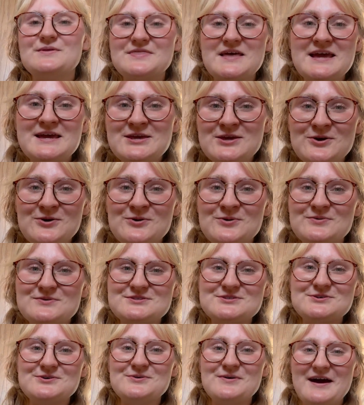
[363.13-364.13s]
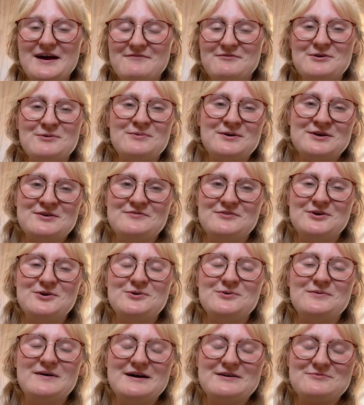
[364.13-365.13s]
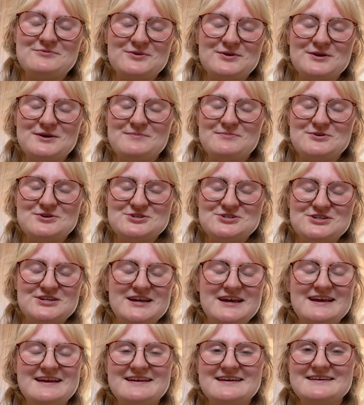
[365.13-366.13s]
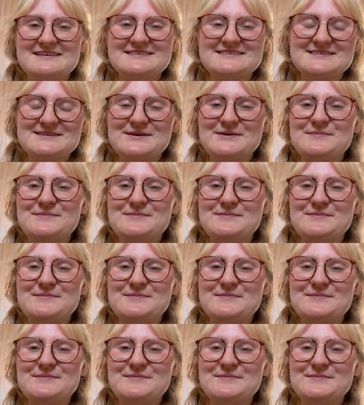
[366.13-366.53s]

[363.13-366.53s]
thank you to every one of you. I really appreciate it.